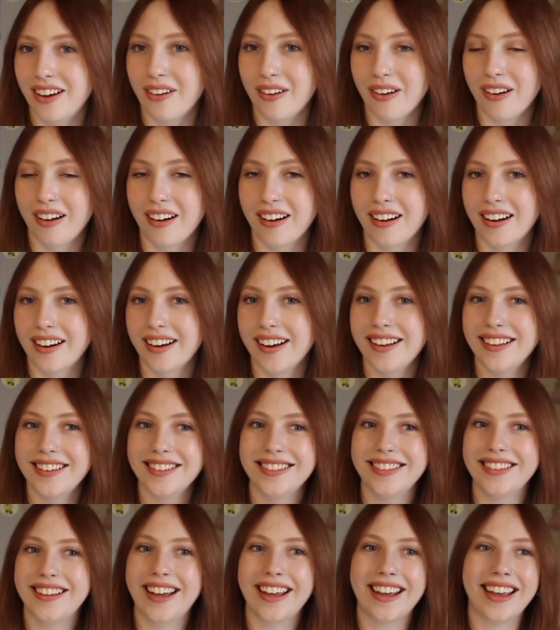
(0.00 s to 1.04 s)
or
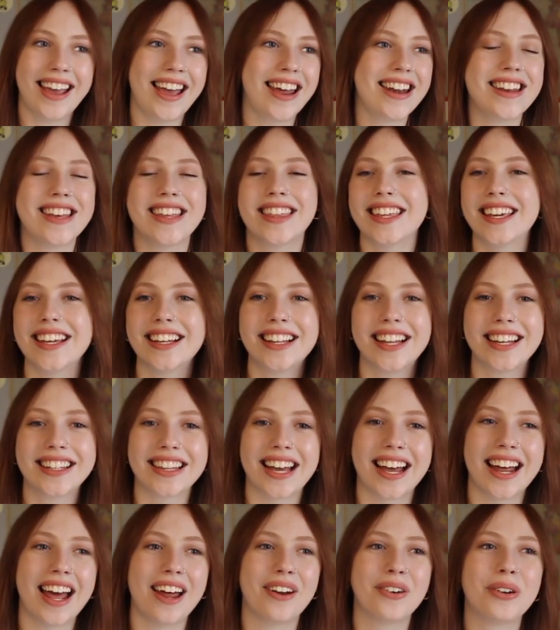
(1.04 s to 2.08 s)
like anything like
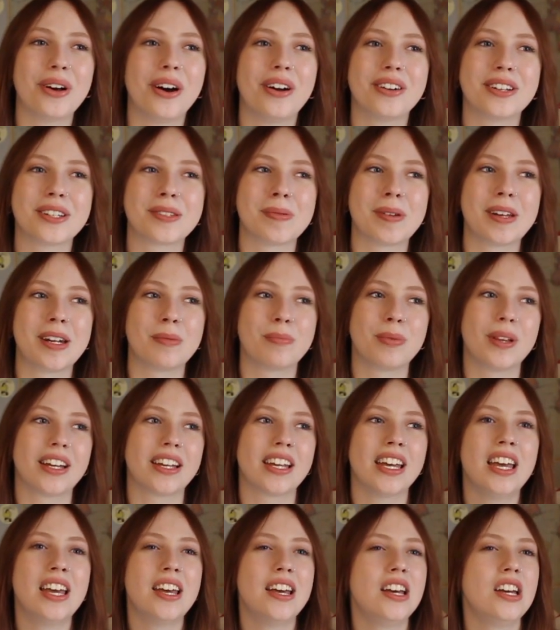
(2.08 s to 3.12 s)
that. I don't know how to explain it, but
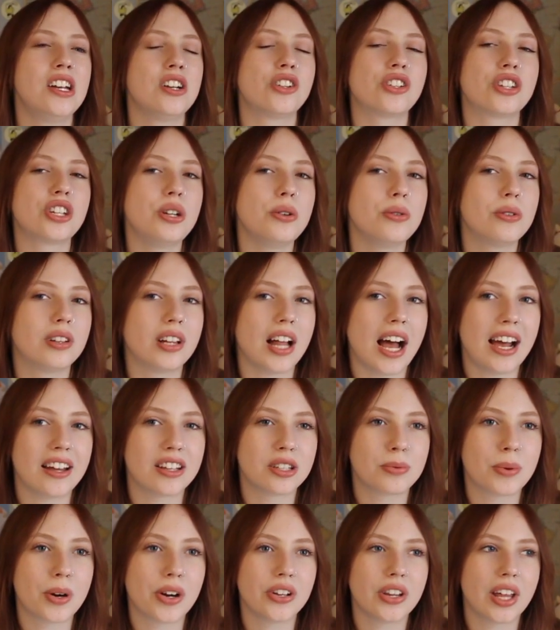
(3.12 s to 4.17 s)
like just cute
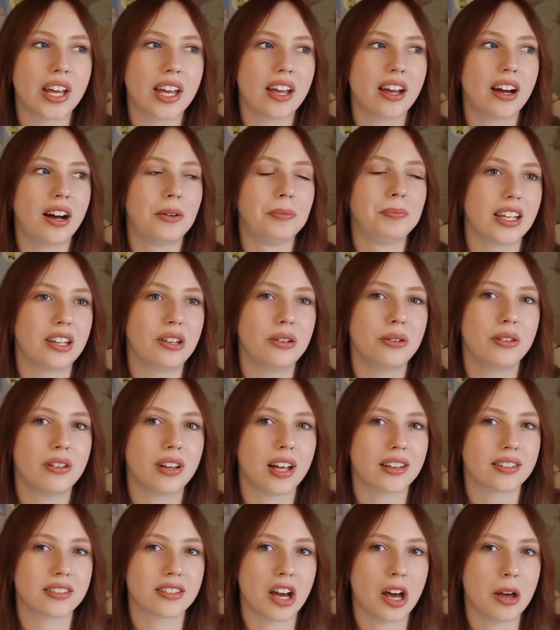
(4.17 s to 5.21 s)
glassware, like um cute
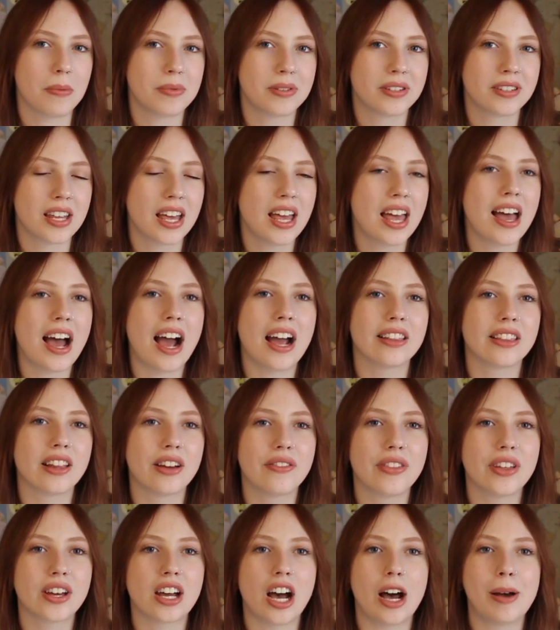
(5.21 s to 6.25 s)
glass cups. I
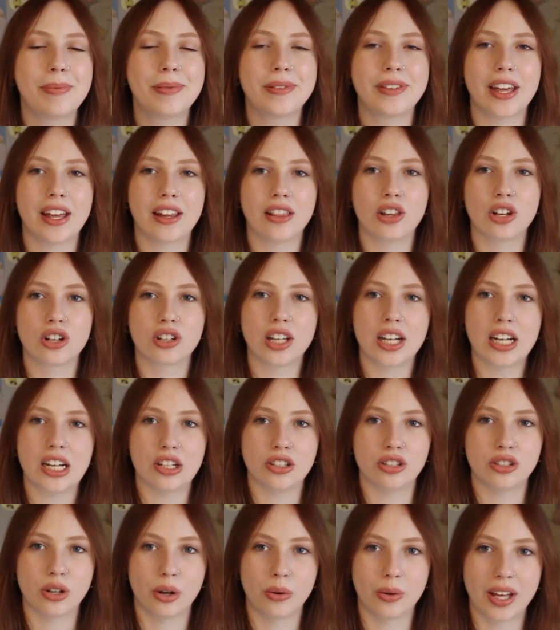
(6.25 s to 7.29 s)
love the cups that look like
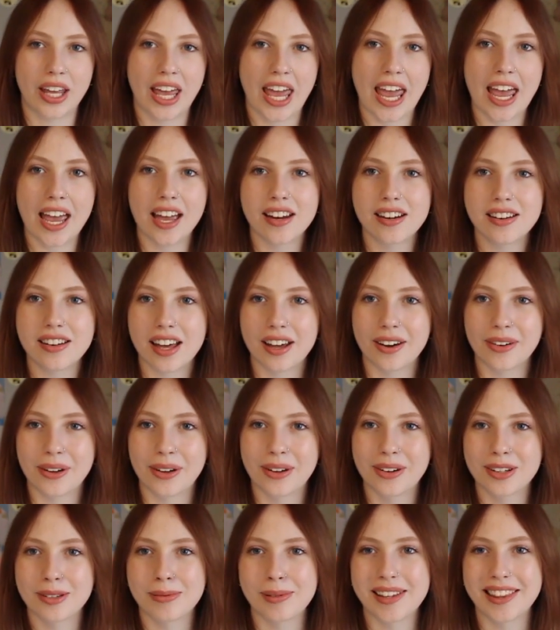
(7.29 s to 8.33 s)
a soda can. I don't know
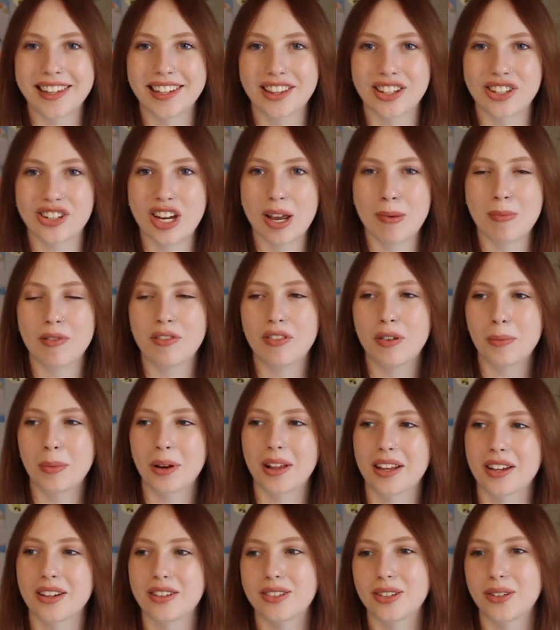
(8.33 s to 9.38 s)
how to explain it, like the shape of them or
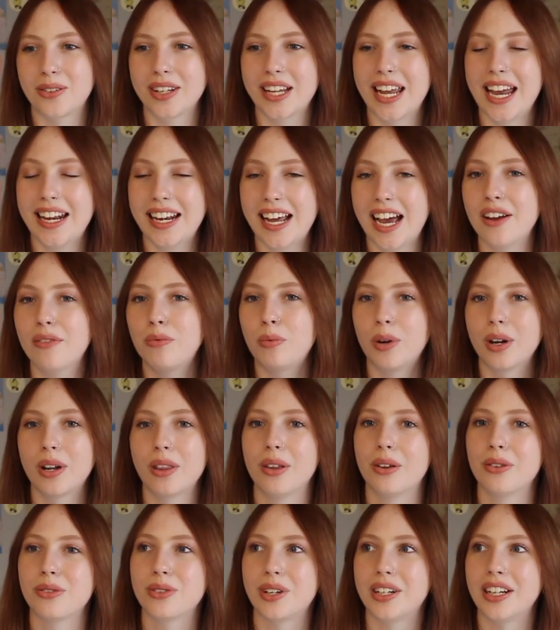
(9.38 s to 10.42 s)
like a soda can. I have one
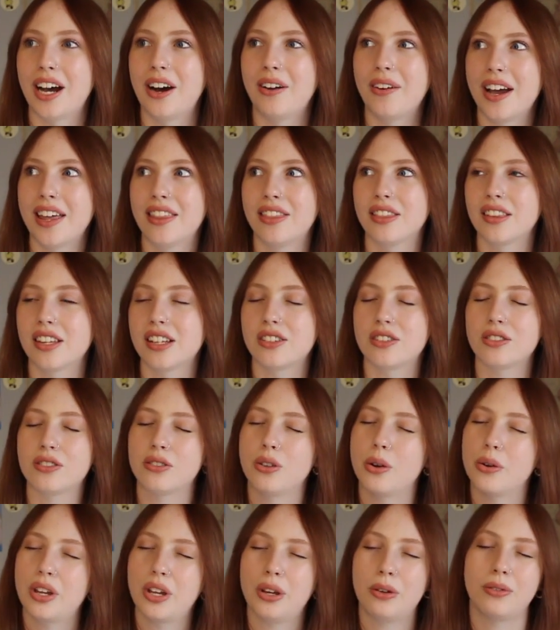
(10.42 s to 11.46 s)
of those right now and it's
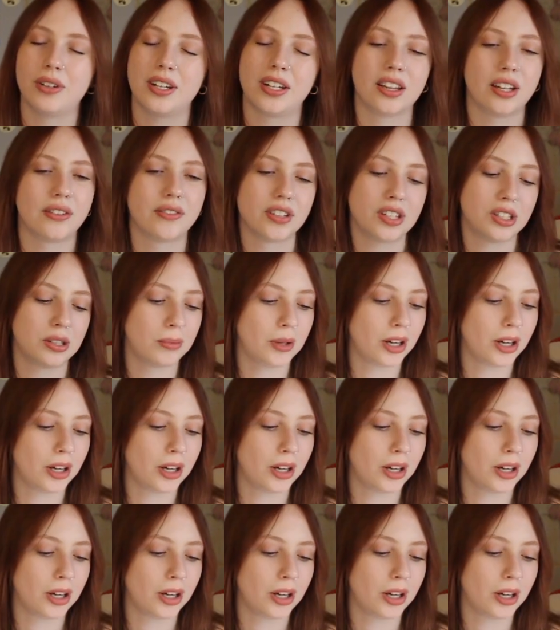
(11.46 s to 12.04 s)
so cute and I love it so